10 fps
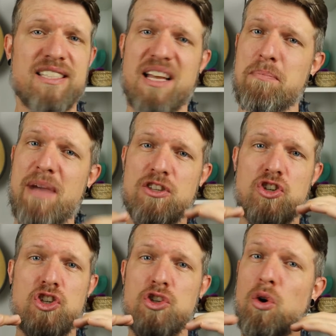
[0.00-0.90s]
that
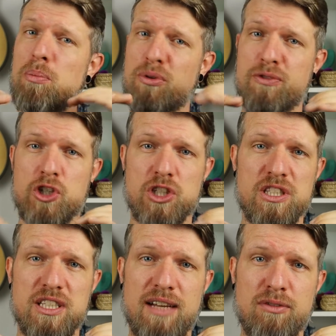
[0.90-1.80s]
match your
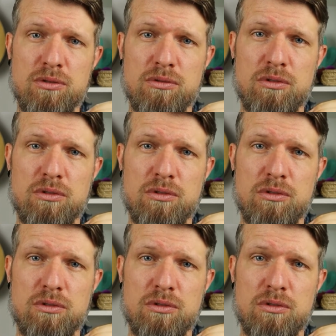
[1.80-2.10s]
proficiency level.